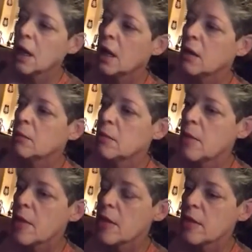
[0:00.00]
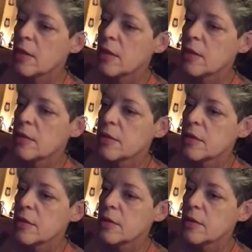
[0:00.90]

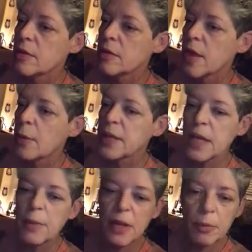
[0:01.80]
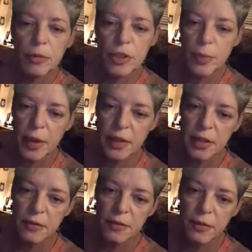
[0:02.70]
that we keep it in
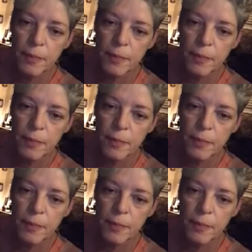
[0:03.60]
perspective.